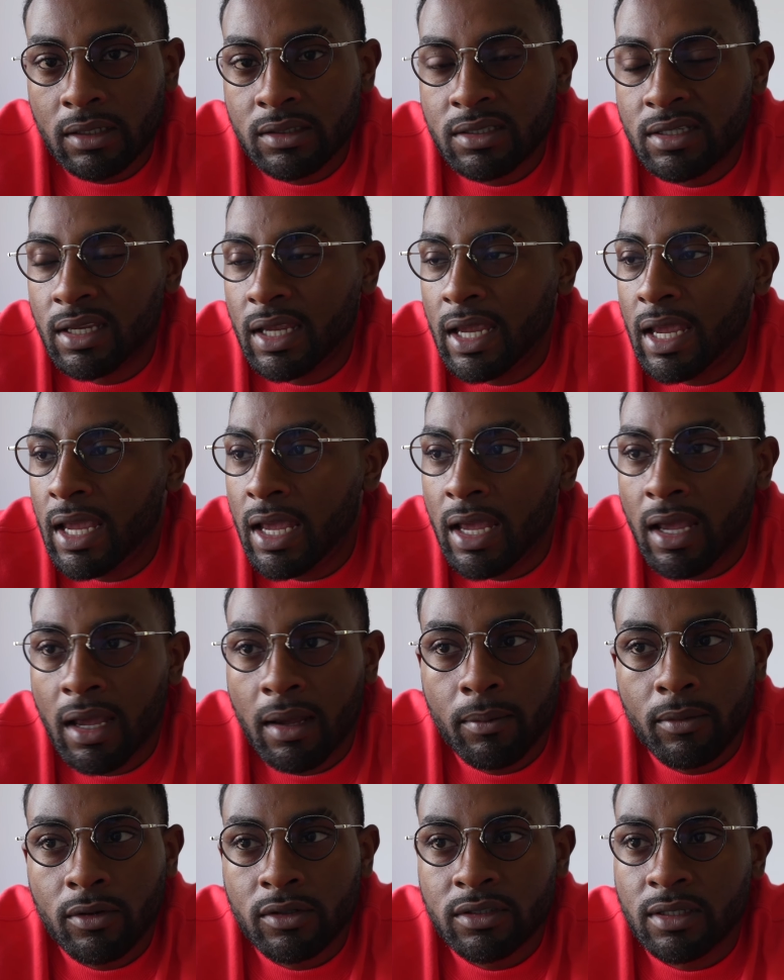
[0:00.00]

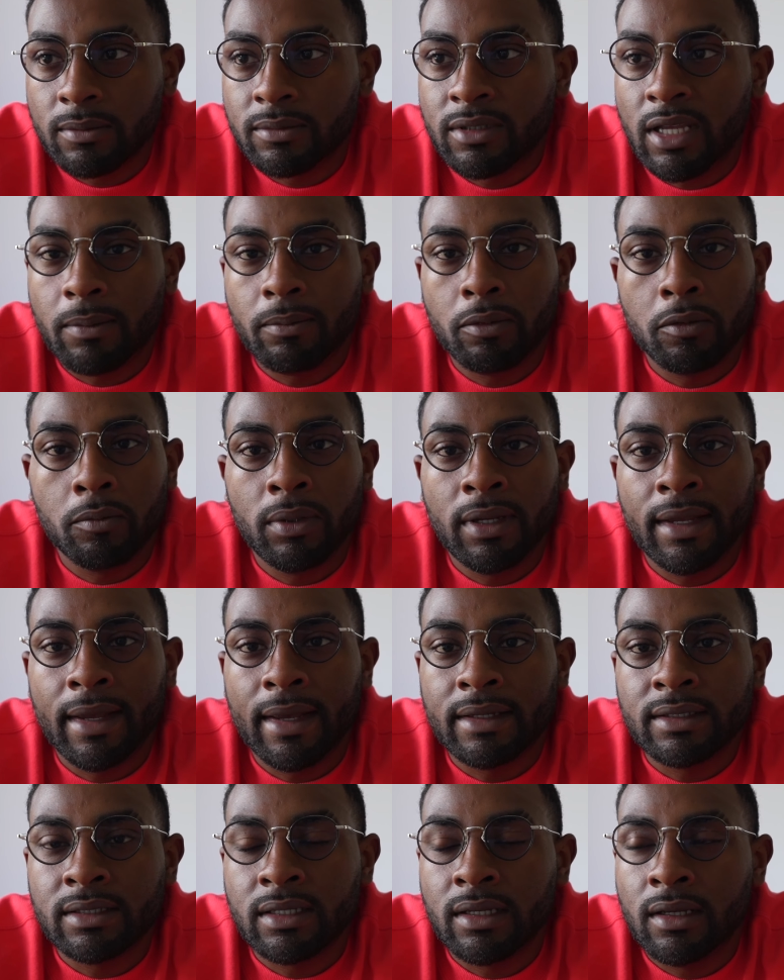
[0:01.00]
scam or some type of
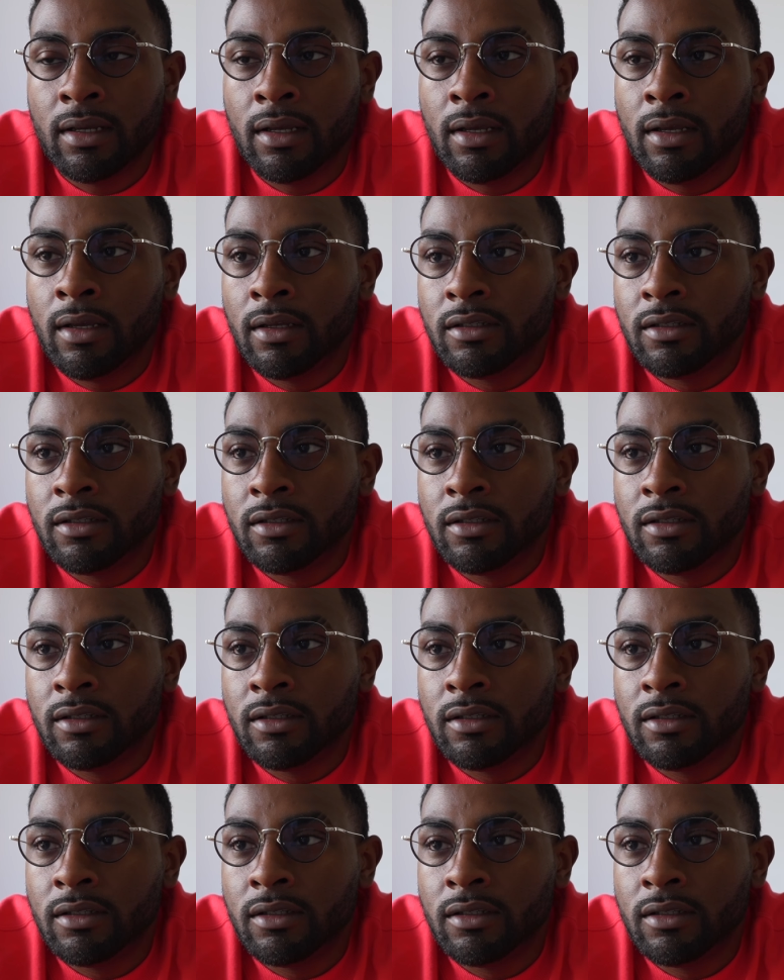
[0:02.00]
BS.